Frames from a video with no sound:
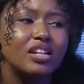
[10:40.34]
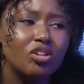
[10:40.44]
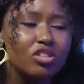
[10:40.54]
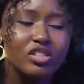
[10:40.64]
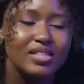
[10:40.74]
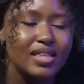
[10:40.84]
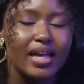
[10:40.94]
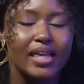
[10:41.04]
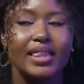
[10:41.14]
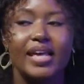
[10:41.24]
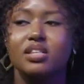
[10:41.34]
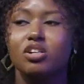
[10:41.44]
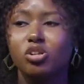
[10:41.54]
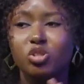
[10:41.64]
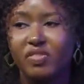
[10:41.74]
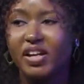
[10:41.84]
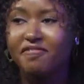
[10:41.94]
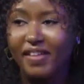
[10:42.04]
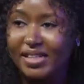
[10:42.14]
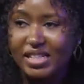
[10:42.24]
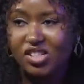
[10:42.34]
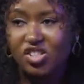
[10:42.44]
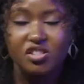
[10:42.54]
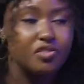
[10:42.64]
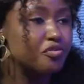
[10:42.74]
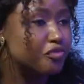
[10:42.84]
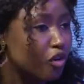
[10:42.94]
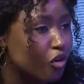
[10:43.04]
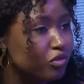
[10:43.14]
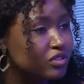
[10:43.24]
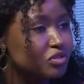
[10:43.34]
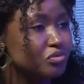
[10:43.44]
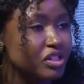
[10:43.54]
a lot. It's like there's a lot of advantages involved wow.